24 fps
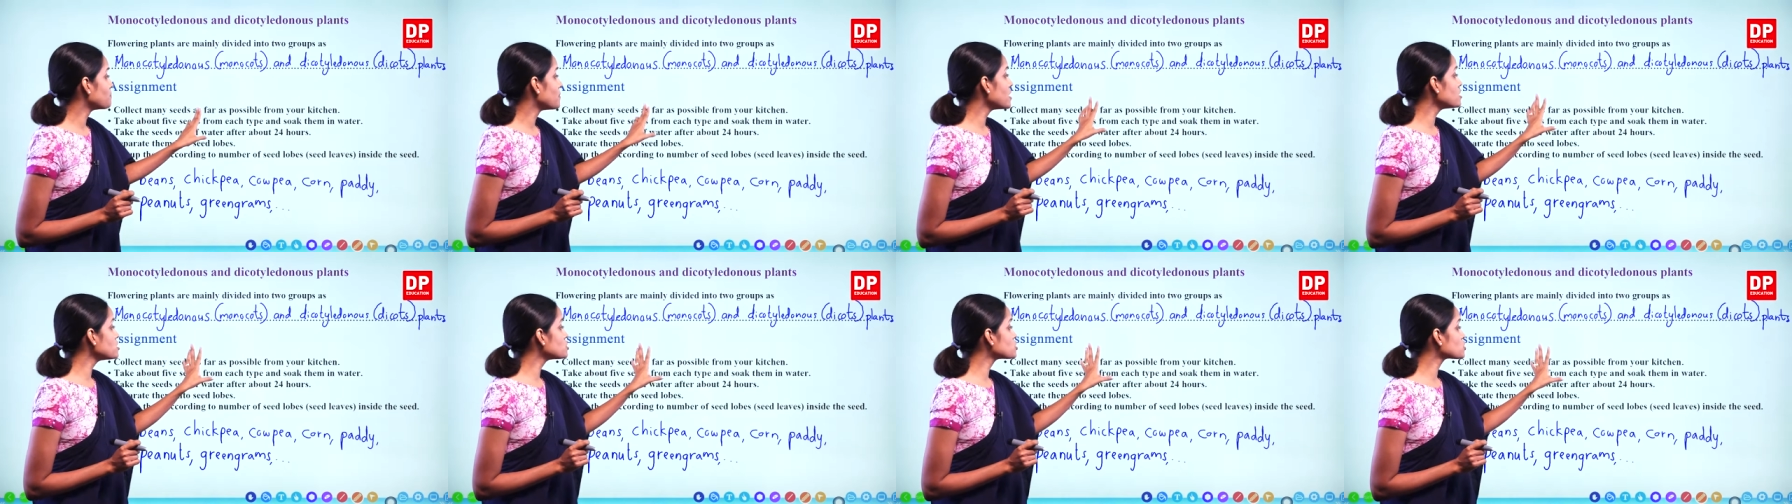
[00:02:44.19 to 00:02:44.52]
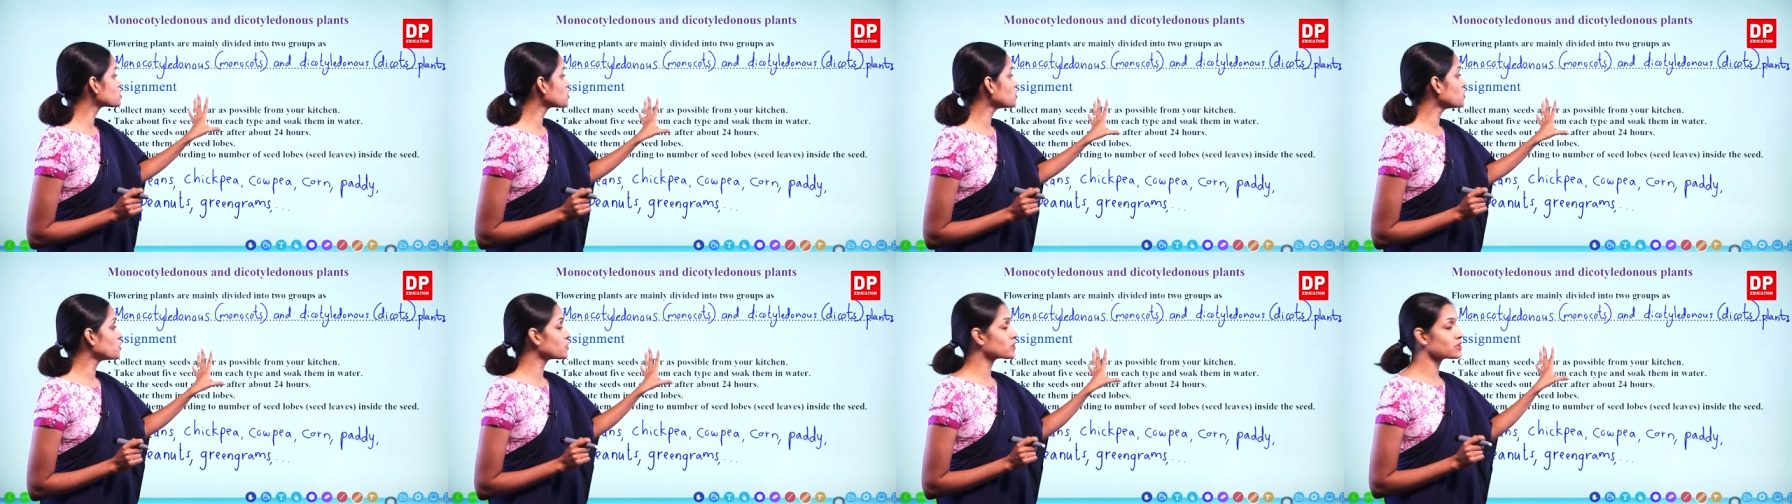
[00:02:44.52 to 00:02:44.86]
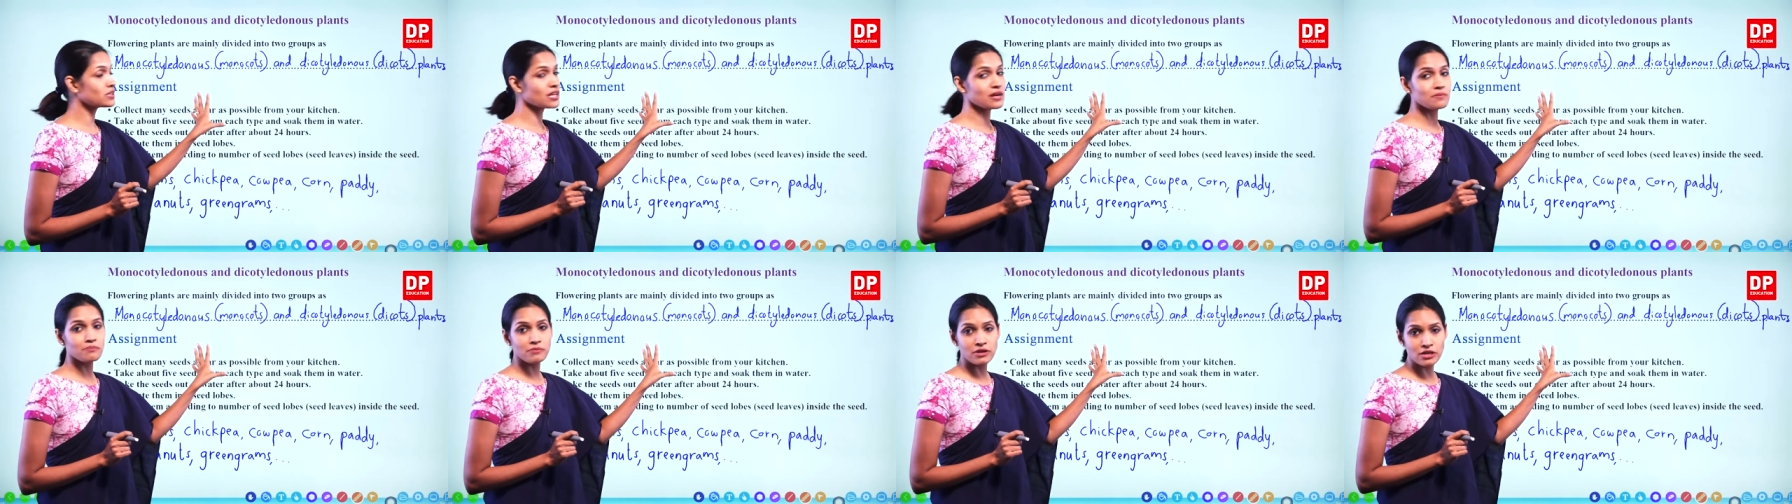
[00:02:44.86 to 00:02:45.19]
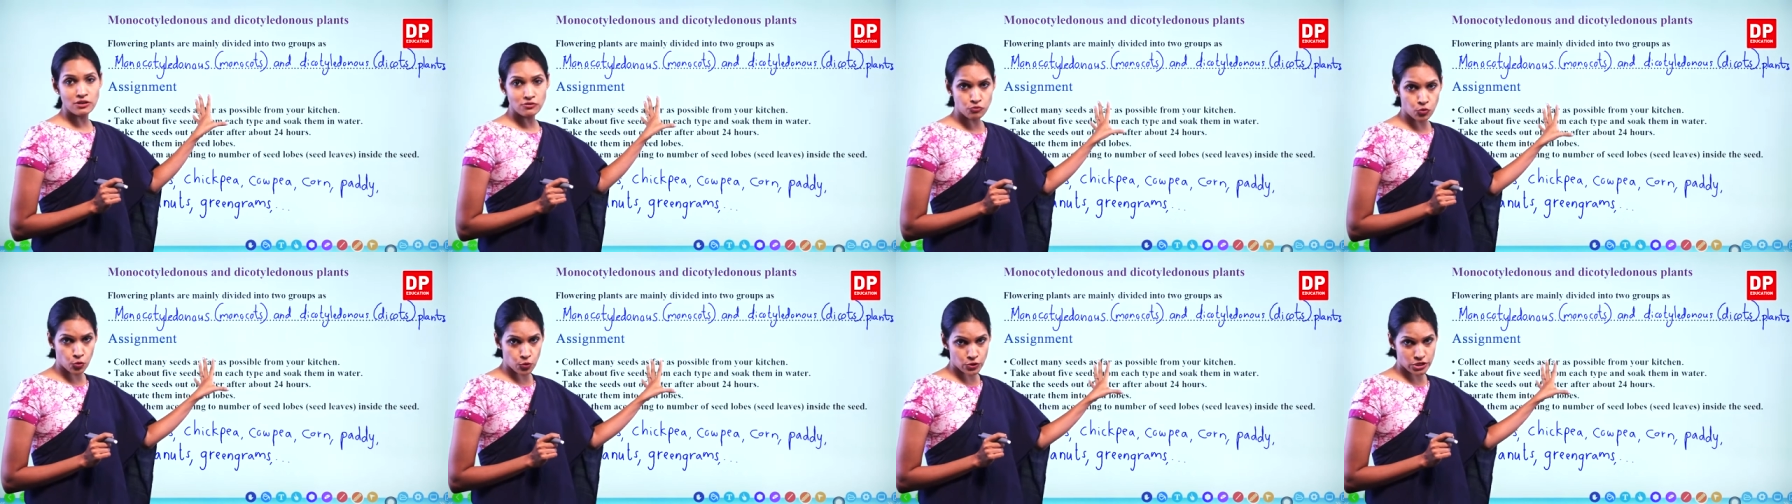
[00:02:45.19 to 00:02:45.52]
and soak them
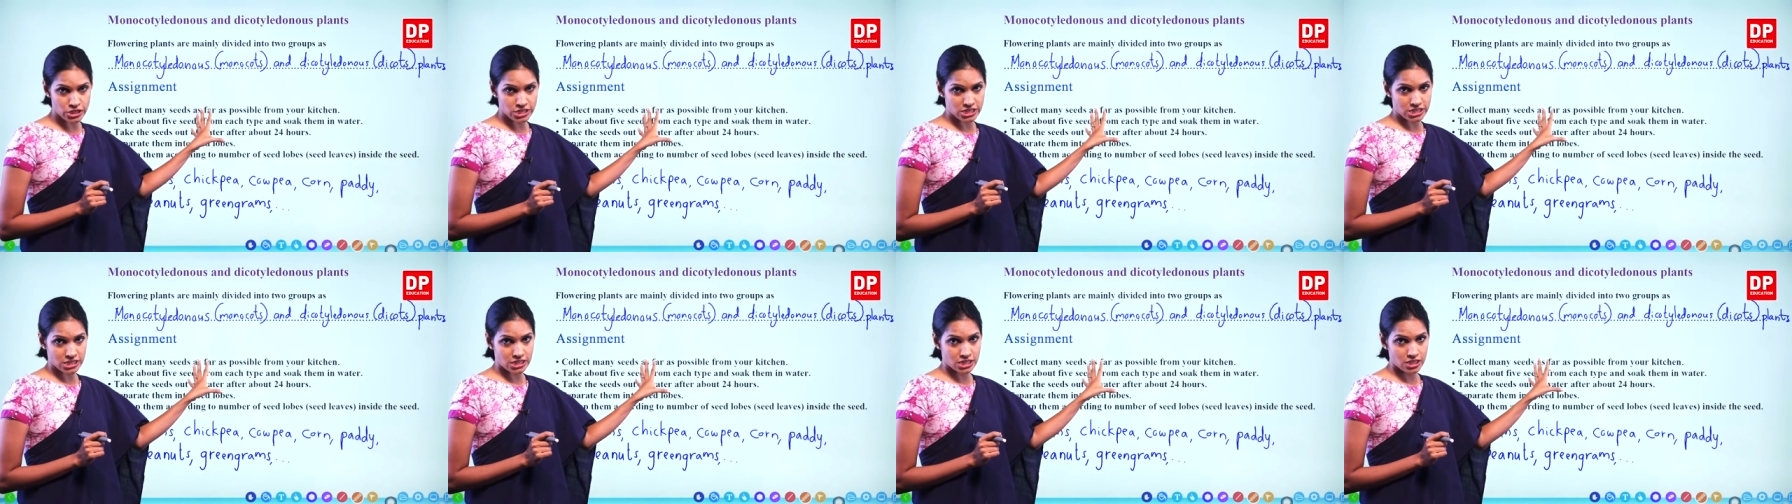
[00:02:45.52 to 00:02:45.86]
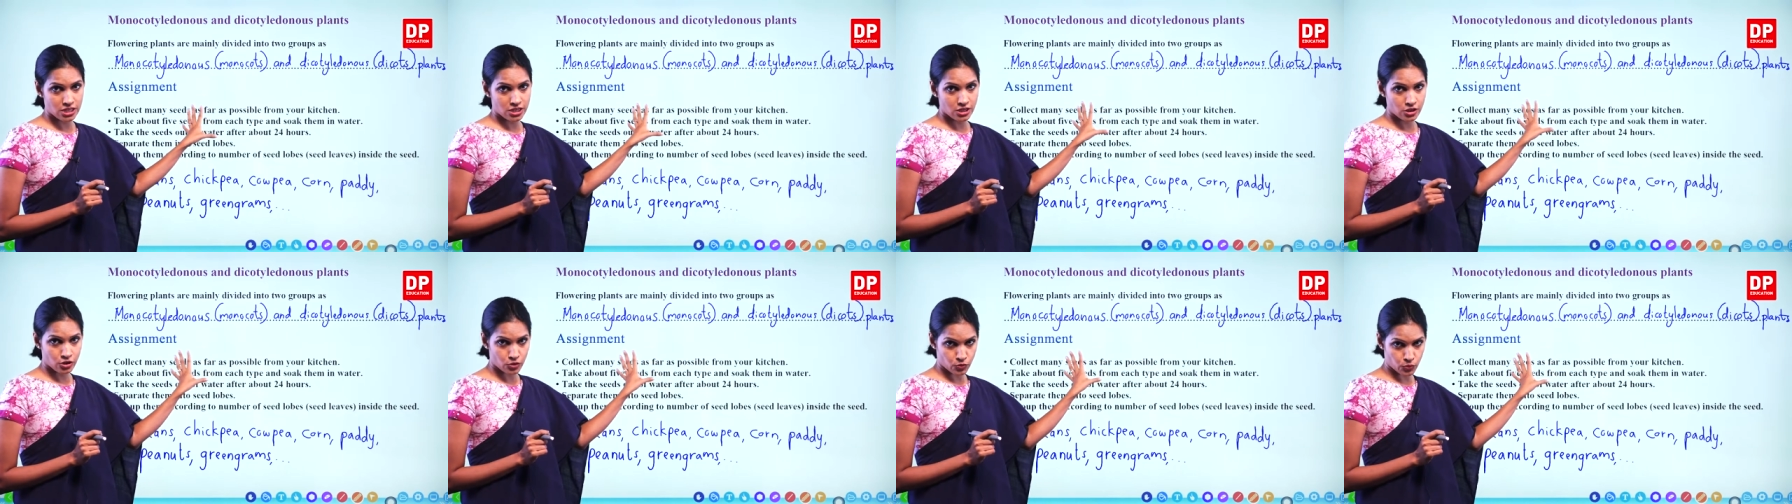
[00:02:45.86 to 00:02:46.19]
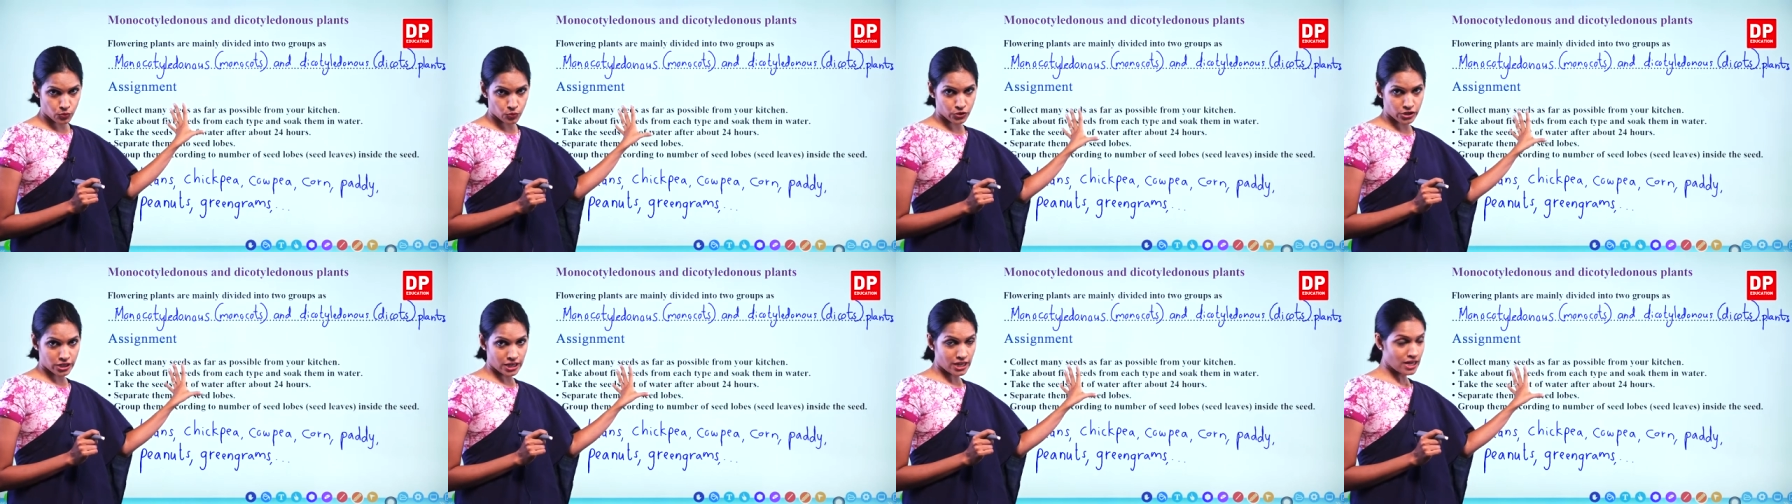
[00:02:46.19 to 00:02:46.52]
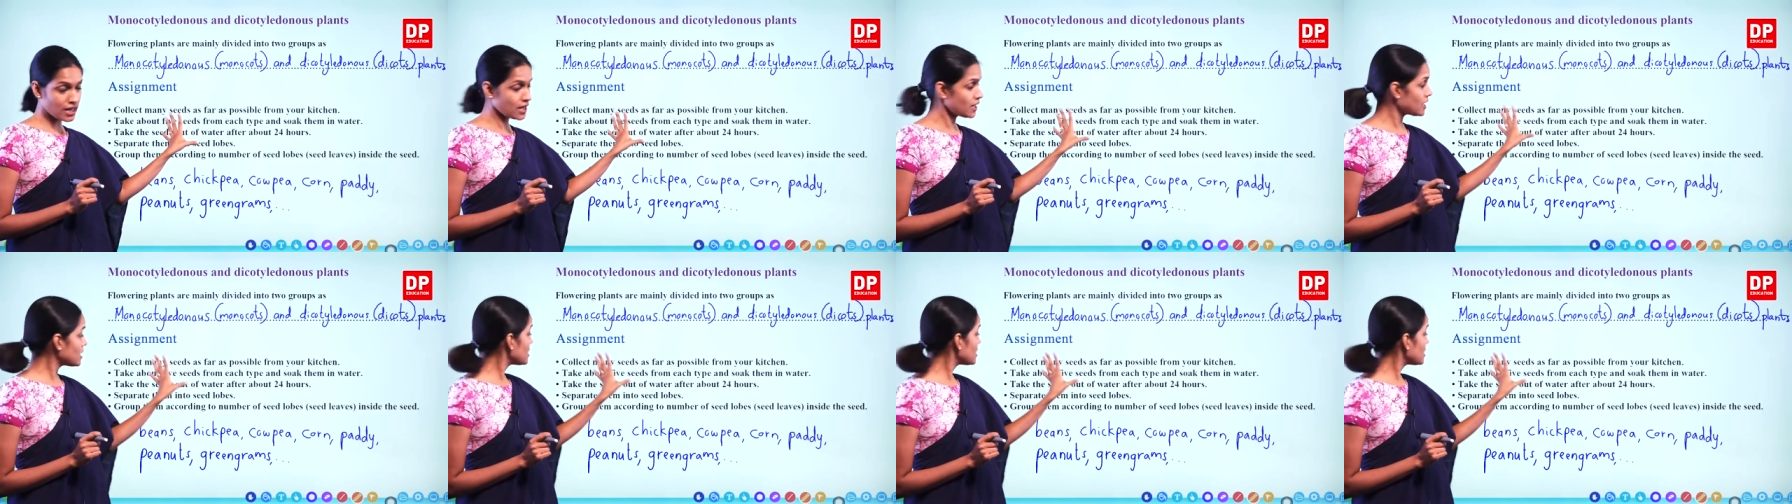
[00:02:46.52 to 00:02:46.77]
in water. Okay,